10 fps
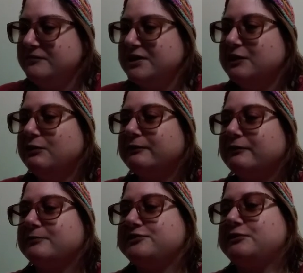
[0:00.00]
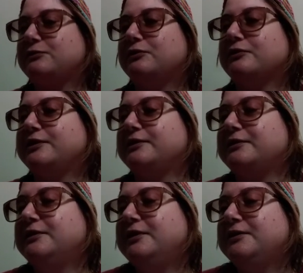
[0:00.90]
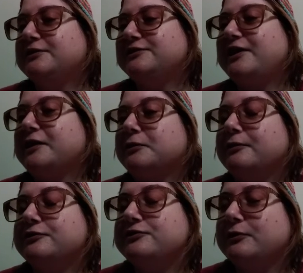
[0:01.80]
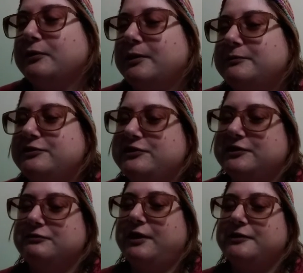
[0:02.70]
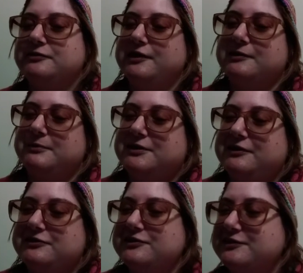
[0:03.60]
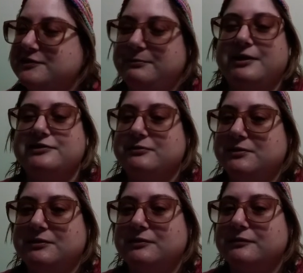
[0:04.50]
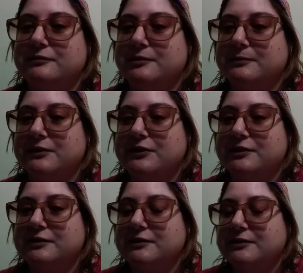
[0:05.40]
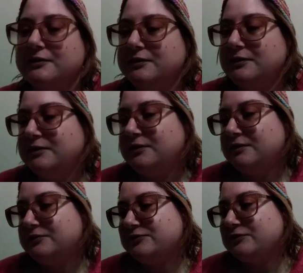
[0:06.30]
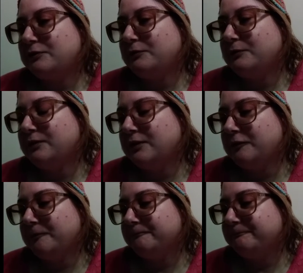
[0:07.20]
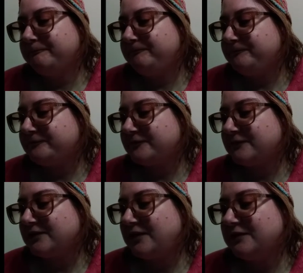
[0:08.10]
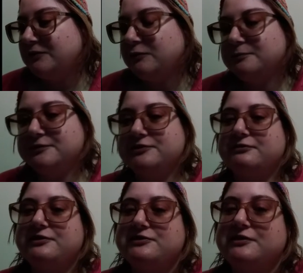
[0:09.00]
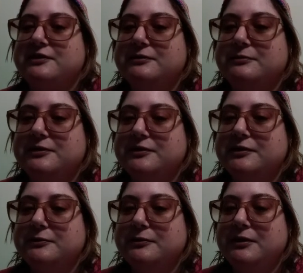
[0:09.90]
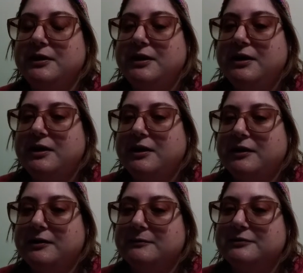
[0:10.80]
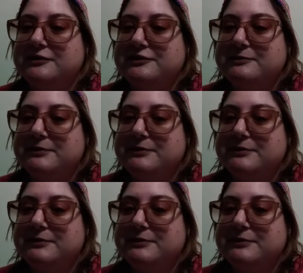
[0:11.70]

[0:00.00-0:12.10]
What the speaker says: However, I'm still learning the tarot, so I'm using the Rider deck because that's the best one to learn from, I think. So I hope this resonated with you. Please be